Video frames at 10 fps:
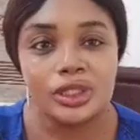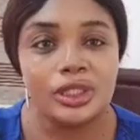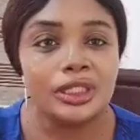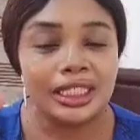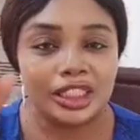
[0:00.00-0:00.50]

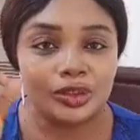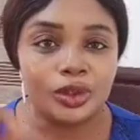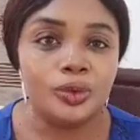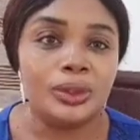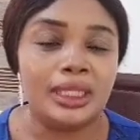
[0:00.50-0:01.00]
that is what you
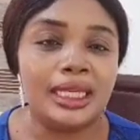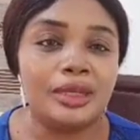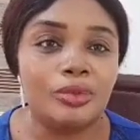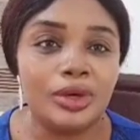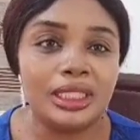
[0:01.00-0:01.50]
would take
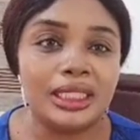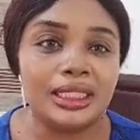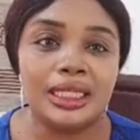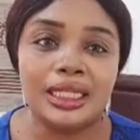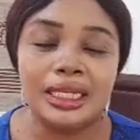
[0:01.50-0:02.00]
morning,
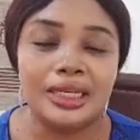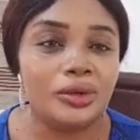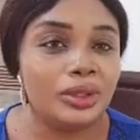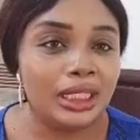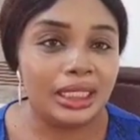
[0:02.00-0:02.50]

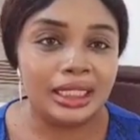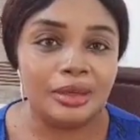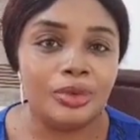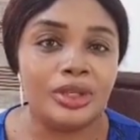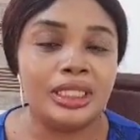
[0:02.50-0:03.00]
only in the
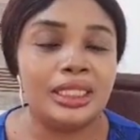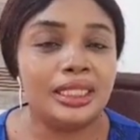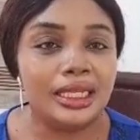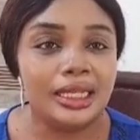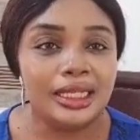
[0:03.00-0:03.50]
morning,
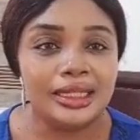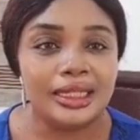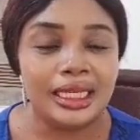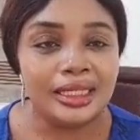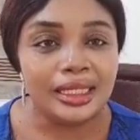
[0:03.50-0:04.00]

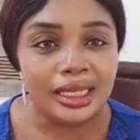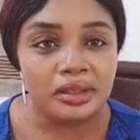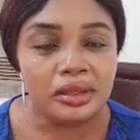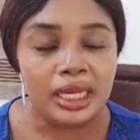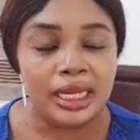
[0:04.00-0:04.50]
then
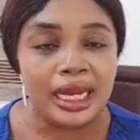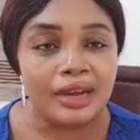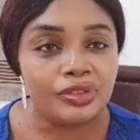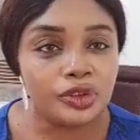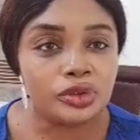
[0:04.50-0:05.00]

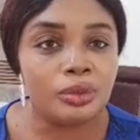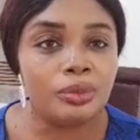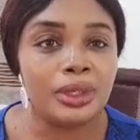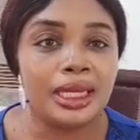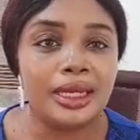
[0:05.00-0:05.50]
half
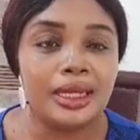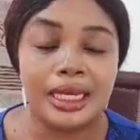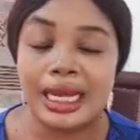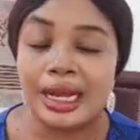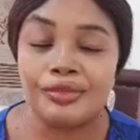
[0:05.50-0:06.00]
tumbler,
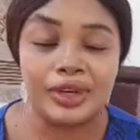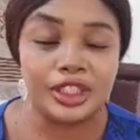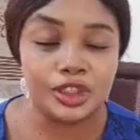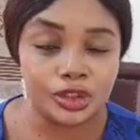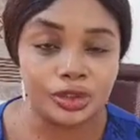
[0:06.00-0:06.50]
half a
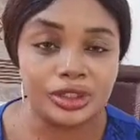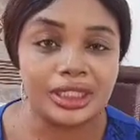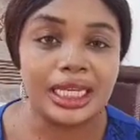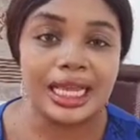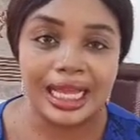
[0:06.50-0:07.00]
shot
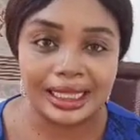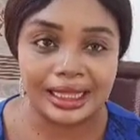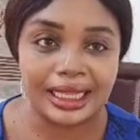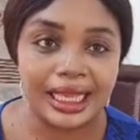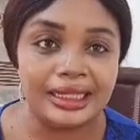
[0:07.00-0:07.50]
at
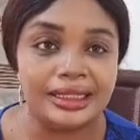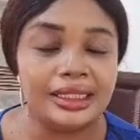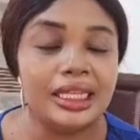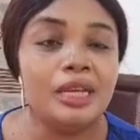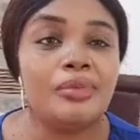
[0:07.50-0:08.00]
night.
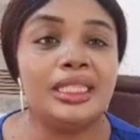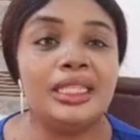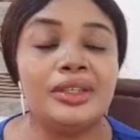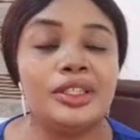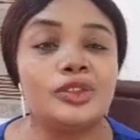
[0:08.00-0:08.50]
By the
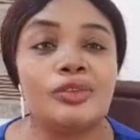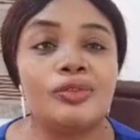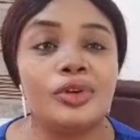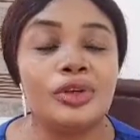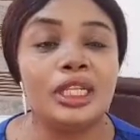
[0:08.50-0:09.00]
grace of
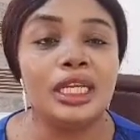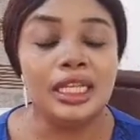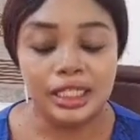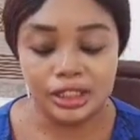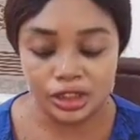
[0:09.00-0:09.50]
God,
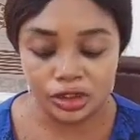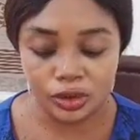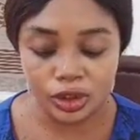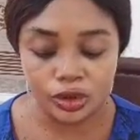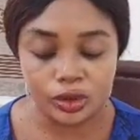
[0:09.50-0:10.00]
it is
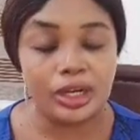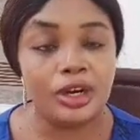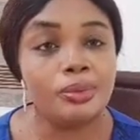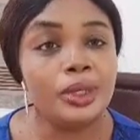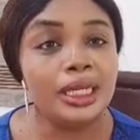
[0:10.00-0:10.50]
going to
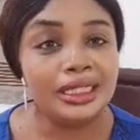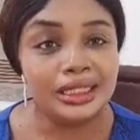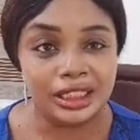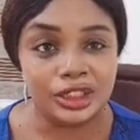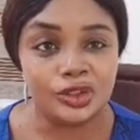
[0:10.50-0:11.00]
help
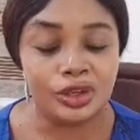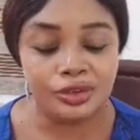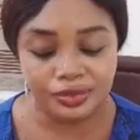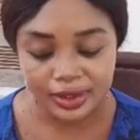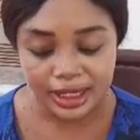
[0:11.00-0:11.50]
dissolve
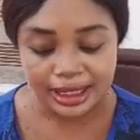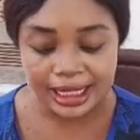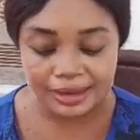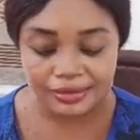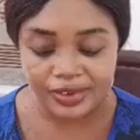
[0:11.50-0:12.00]

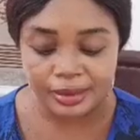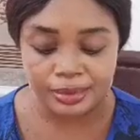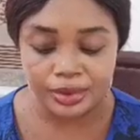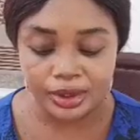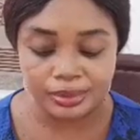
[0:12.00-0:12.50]
that
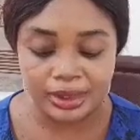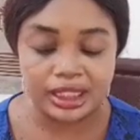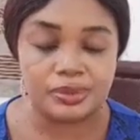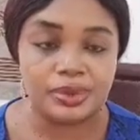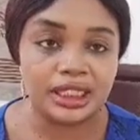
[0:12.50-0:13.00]
fibroid by the
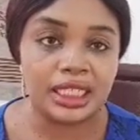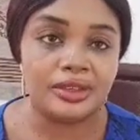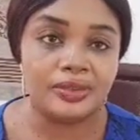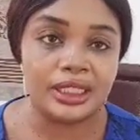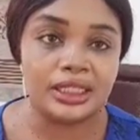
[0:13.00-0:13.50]
special
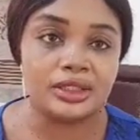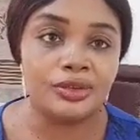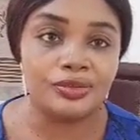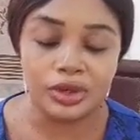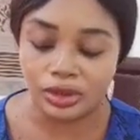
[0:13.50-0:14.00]
grace of
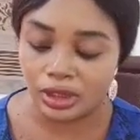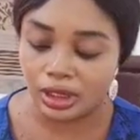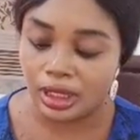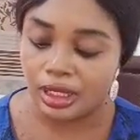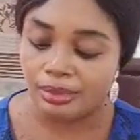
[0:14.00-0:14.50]
God.
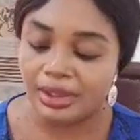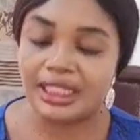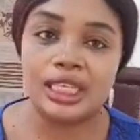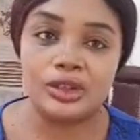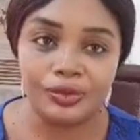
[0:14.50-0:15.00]
Mix
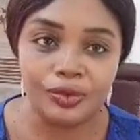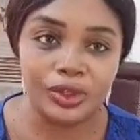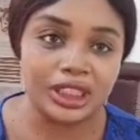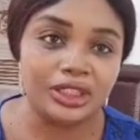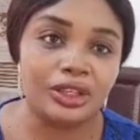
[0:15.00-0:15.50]
enough
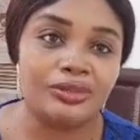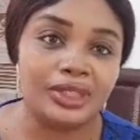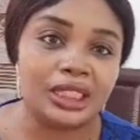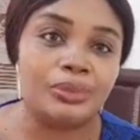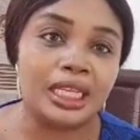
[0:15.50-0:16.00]
quantity of this
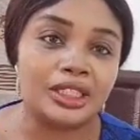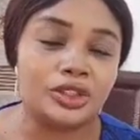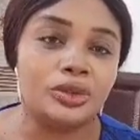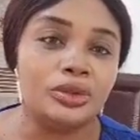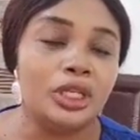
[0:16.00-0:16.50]
black
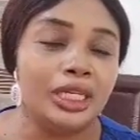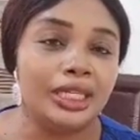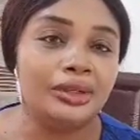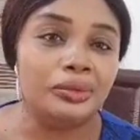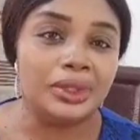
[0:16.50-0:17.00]
stone
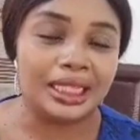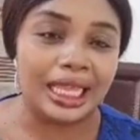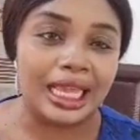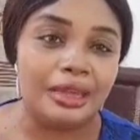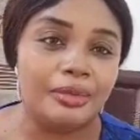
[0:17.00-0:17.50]
with
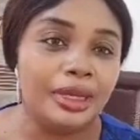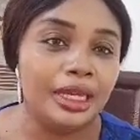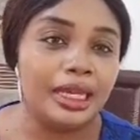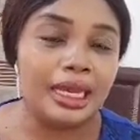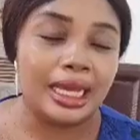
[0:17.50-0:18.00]
lime
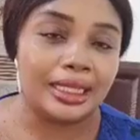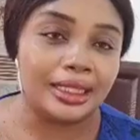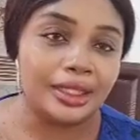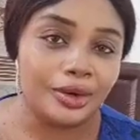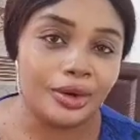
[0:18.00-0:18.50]
and
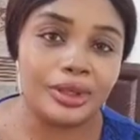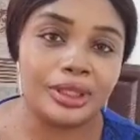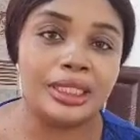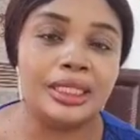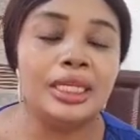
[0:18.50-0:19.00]
honey.
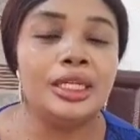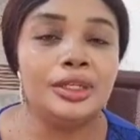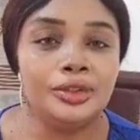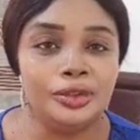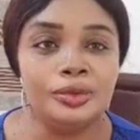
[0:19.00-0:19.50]

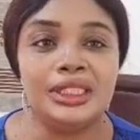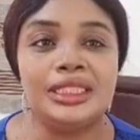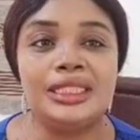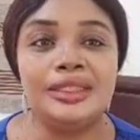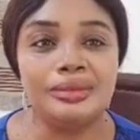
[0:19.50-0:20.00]
You will
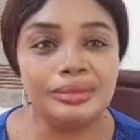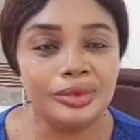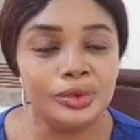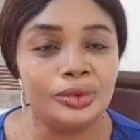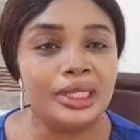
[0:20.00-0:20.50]
see
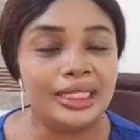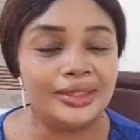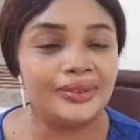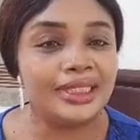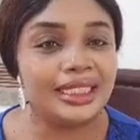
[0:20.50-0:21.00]
you
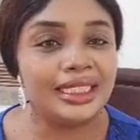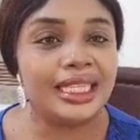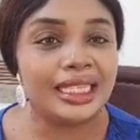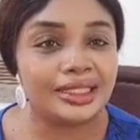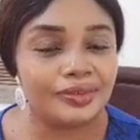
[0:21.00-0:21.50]
excreting
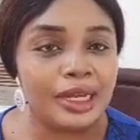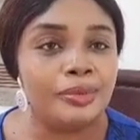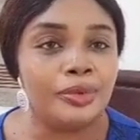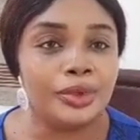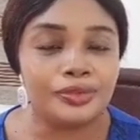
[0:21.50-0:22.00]
that
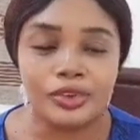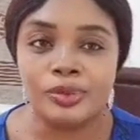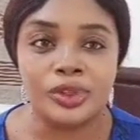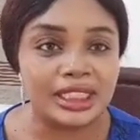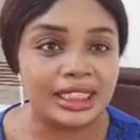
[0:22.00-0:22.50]
fibroid from your
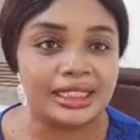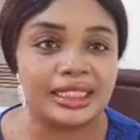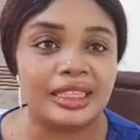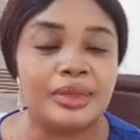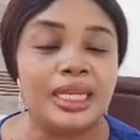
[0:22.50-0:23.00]
system
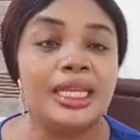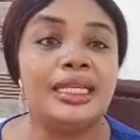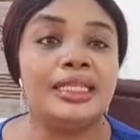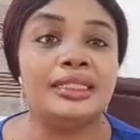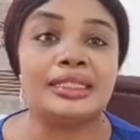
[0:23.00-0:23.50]

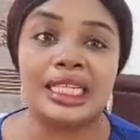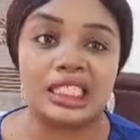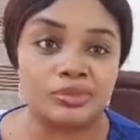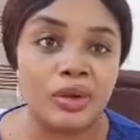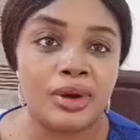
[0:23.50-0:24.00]
is as
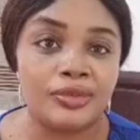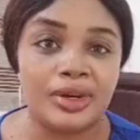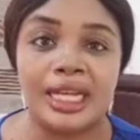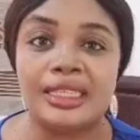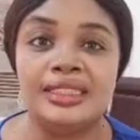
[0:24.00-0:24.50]
powerful
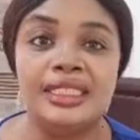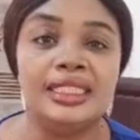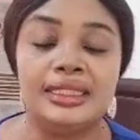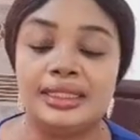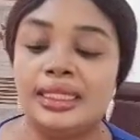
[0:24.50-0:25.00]
as
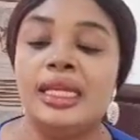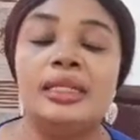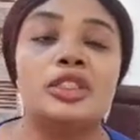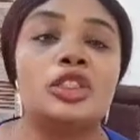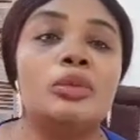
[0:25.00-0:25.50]
this.
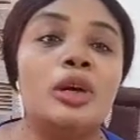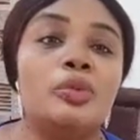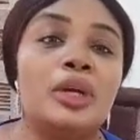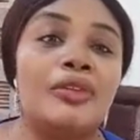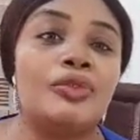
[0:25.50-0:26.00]
Some of you
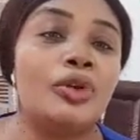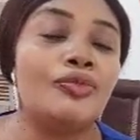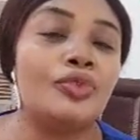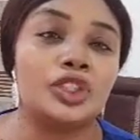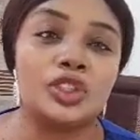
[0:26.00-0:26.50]
have gone
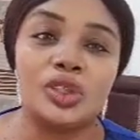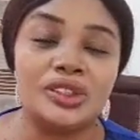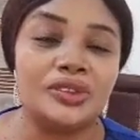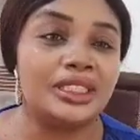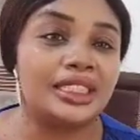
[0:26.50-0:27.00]
for
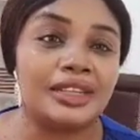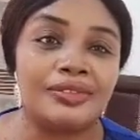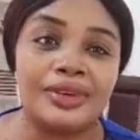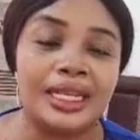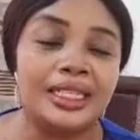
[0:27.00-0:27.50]
surgery
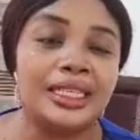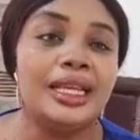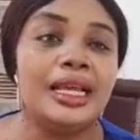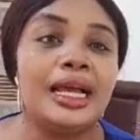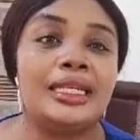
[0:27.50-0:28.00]
severally.
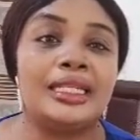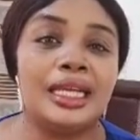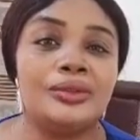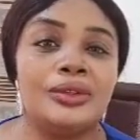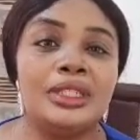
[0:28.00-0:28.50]
At the
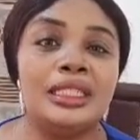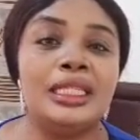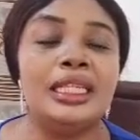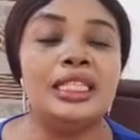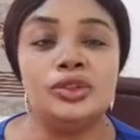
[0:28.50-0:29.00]
end of the day,
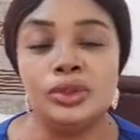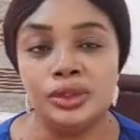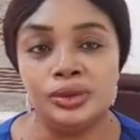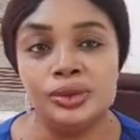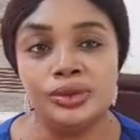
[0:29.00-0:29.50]
it
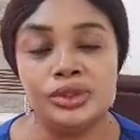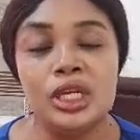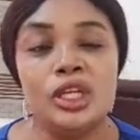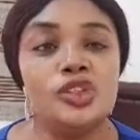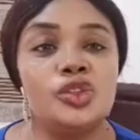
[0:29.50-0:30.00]
regrows.
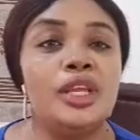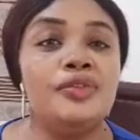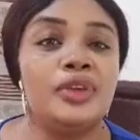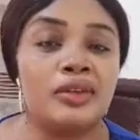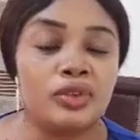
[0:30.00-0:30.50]
So if you
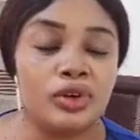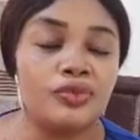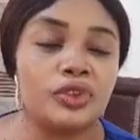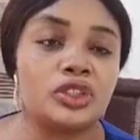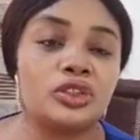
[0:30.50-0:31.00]
have gone for
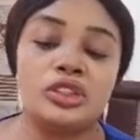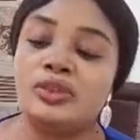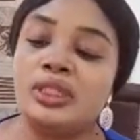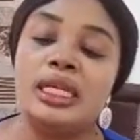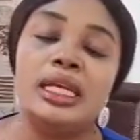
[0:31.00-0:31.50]

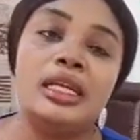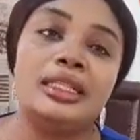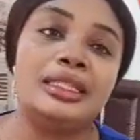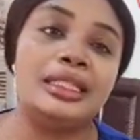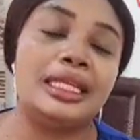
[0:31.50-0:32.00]
surgery,
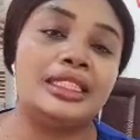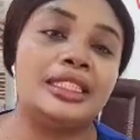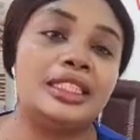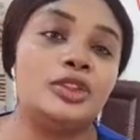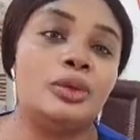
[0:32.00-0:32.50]
get
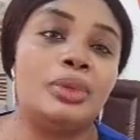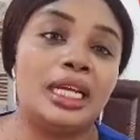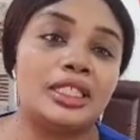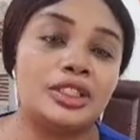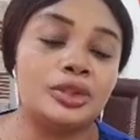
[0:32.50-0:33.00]
this your black
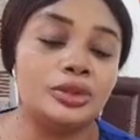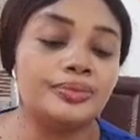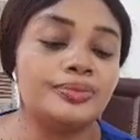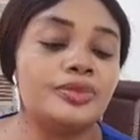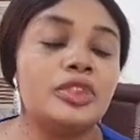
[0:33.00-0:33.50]
stone,
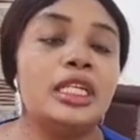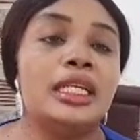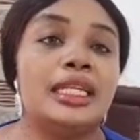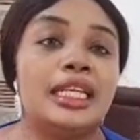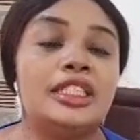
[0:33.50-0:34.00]

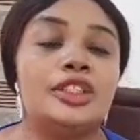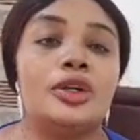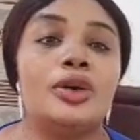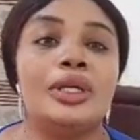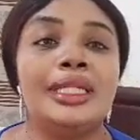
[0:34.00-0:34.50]
get your
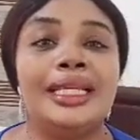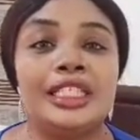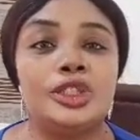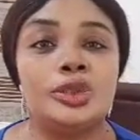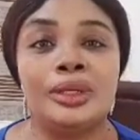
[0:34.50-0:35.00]
honey, get
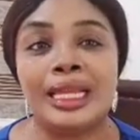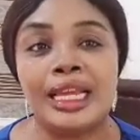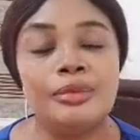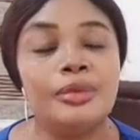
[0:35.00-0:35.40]
your lime,